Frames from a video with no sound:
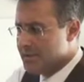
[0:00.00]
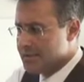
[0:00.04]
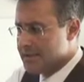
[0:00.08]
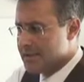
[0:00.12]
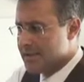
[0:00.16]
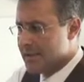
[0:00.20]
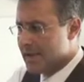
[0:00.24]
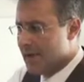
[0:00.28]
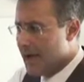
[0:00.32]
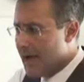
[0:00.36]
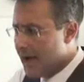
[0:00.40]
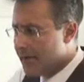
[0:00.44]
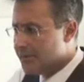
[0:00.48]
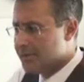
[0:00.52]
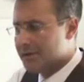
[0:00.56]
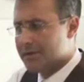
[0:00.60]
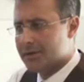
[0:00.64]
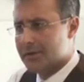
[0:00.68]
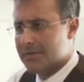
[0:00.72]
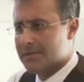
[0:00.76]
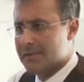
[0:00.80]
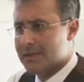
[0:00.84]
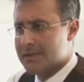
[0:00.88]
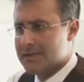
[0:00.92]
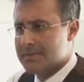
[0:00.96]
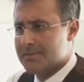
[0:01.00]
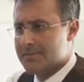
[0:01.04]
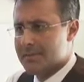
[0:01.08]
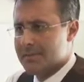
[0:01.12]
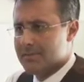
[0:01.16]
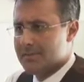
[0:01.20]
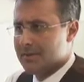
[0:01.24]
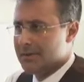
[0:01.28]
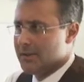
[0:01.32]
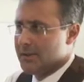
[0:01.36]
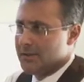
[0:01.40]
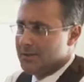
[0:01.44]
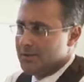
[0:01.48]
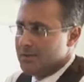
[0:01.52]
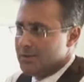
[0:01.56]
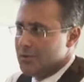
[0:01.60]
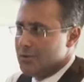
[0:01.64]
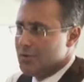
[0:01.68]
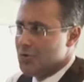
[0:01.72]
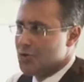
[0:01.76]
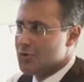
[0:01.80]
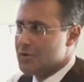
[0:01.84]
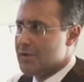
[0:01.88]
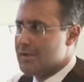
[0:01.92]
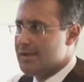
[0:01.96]
obviously have the treatment is people that
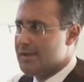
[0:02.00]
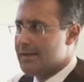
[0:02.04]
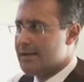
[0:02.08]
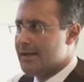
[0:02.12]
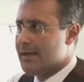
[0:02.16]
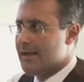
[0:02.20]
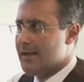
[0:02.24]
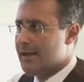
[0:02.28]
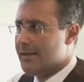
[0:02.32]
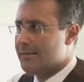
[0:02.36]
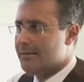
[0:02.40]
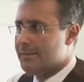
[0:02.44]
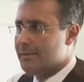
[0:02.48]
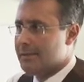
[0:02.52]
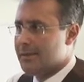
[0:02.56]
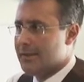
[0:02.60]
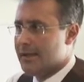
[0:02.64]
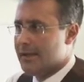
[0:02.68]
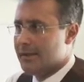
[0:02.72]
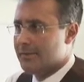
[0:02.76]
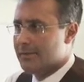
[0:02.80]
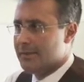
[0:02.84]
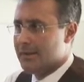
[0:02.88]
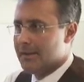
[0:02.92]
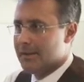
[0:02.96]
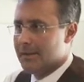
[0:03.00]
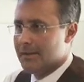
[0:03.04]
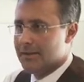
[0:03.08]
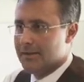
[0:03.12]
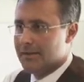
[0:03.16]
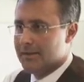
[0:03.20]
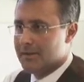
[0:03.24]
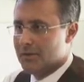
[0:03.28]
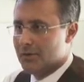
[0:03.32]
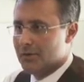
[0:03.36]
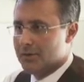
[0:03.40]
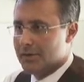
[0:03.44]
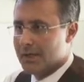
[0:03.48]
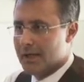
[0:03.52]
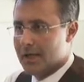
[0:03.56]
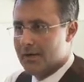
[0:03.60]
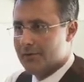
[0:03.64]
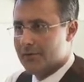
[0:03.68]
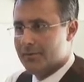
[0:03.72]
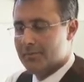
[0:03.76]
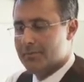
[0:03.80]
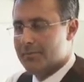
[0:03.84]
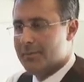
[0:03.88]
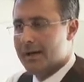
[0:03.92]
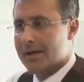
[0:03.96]
usually they have
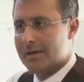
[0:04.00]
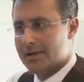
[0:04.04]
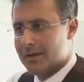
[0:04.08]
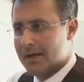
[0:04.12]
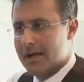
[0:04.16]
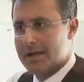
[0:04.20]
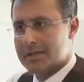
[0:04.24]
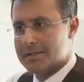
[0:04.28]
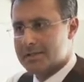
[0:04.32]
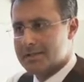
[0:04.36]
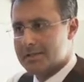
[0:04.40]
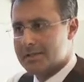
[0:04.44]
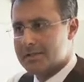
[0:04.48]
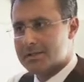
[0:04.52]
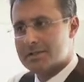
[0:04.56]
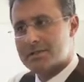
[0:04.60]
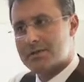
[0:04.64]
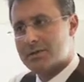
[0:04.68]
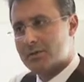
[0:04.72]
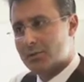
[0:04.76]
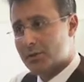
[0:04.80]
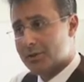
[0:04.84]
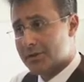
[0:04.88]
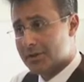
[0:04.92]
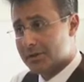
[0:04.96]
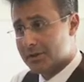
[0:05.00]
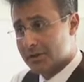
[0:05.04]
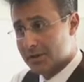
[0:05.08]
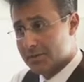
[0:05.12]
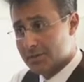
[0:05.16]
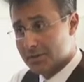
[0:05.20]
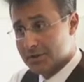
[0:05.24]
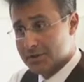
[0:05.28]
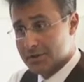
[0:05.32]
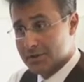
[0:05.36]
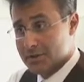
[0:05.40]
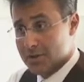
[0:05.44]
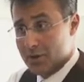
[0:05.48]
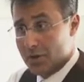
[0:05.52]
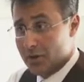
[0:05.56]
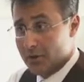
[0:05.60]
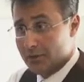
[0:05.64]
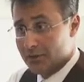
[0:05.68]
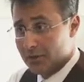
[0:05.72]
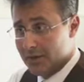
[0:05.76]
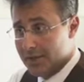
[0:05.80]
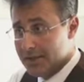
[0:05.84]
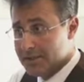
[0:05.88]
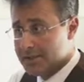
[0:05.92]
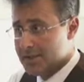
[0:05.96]
bad reactions with the treatments
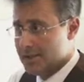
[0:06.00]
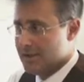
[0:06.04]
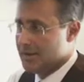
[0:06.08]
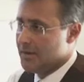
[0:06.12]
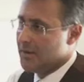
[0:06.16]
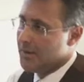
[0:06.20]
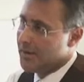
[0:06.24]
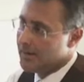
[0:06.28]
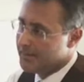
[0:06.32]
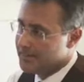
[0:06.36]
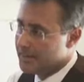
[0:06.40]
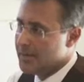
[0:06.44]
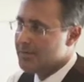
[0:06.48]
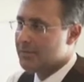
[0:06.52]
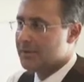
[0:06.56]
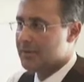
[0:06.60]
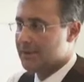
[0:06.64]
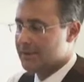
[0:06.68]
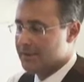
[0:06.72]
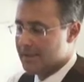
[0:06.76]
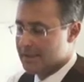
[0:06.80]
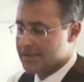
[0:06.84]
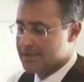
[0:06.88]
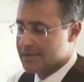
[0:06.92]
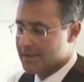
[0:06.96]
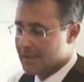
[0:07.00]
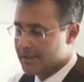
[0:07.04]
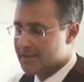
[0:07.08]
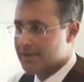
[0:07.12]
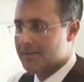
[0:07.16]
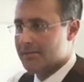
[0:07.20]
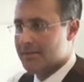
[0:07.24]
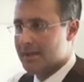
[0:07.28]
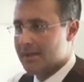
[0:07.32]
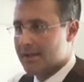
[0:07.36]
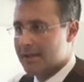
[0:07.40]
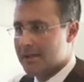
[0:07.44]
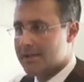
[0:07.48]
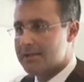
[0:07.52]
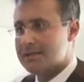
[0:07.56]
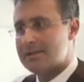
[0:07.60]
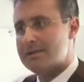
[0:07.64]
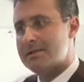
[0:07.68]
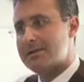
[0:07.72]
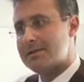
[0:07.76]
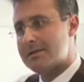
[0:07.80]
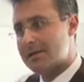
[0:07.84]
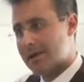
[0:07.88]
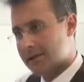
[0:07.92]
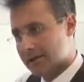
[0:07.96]
of laser, and people that take certain
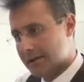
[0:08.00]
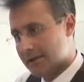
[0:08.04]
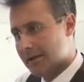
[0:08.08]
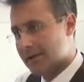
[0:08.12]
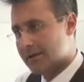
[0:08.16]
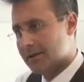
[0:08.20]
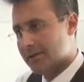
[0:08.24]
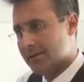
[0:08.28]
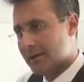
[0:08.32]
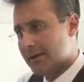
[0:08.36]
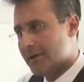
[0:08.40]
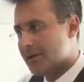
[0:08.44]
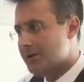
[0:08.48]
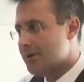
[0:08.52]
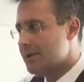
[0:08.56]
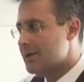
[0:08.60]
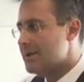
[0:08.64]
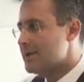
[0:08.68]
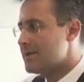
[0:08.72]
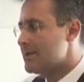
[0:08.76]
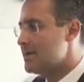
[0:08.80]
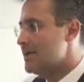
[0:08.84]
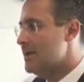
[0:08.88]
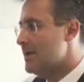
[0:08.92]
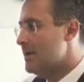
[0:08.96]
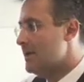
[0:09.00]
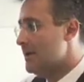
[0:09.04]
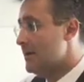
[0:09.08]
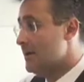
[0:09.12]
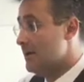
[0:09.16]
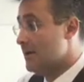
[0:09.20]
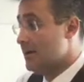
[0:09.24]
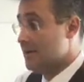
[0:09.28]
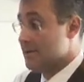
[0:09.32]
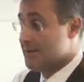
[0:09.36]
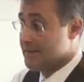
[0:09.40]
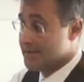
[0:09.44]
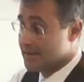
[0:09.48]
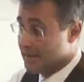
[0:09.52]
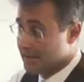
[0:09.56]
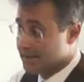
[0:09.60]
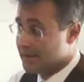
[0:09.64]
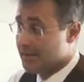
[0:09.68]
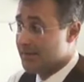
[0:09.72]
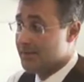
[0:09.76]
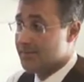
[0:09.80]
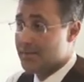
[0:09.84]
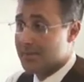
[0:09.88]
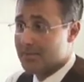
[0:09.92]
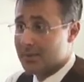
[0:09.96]
medications, certain antibiotics,
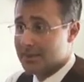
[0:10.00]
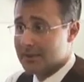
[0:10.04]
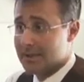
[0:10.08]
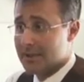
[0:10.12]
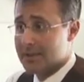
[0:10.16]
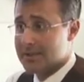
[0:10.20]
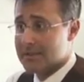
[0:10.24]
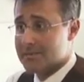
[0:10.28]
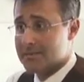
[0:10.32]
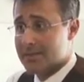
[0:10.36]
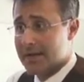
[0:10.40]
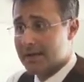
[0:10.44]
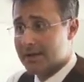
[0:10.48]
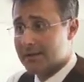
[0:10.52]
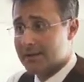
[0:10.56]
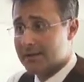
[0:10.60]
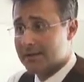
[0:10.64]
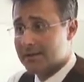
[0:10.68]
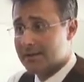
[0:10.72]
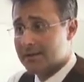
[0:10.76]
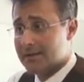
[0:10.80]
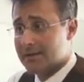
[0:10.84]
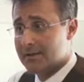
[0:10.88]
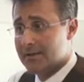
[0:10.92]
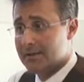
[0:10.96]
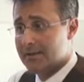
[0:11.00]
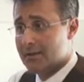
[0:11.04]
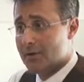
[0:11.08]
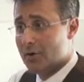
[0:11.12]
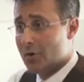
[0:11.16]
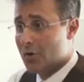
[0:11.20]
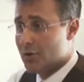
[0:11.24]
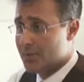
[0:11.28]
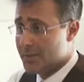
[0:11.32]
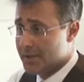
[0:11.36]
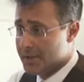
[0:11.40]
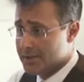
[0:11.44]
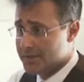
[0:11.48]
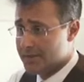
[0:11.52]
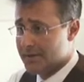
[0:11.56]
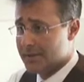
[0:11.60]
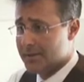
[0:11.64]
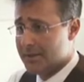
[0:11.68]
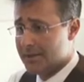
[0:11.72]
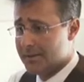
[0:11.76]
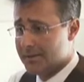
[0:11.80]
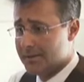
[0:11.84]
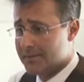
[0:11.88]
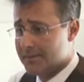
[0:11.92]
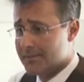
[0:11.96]
certainly people that is pregnant or
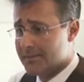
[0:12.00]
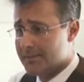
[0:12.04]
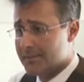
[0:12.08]
breastfeeding.